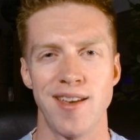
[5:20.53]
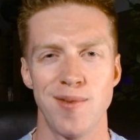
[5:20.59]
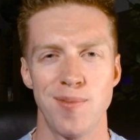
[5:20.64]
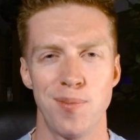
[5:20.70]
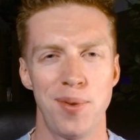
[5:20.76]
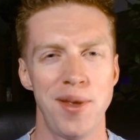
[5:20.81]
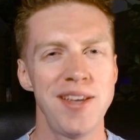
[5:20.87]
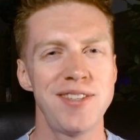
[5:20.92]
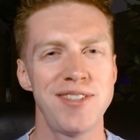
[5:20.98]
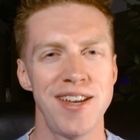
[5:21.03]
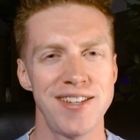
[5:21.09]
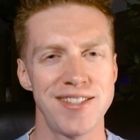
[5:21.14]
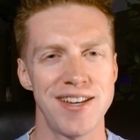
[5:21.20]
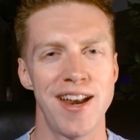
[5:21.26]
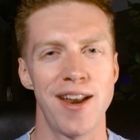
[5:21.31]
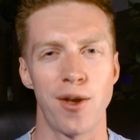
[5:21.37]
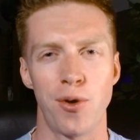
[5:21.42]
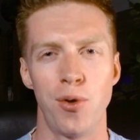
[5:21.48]
PlayStation
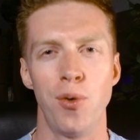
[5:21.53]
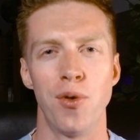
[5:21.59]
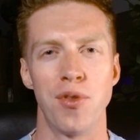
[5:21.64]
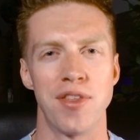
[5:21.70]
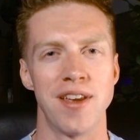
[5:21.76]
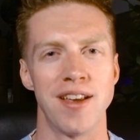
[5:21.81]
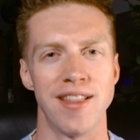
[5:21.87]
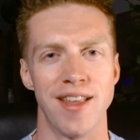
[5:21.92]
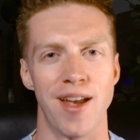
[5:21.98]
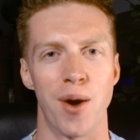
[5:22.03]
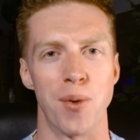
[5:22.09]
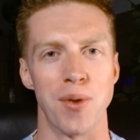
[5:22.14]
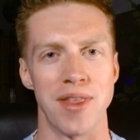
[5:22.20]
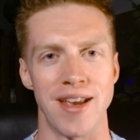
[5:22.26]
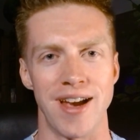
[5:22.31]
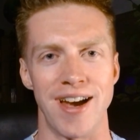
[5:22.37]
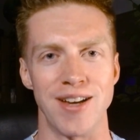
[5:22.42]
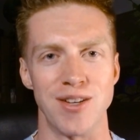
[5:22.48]
had a cool thing there with the
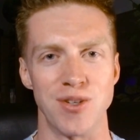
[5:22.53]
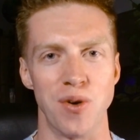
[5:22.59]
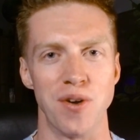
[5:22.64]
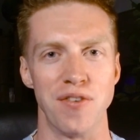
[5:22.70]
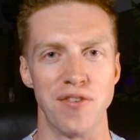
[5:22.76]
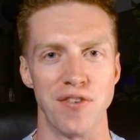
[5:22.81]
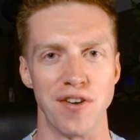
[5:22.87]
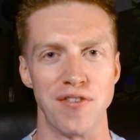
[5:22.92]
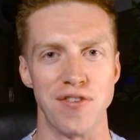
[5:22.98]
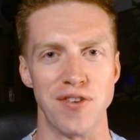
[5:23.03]
iToy for a few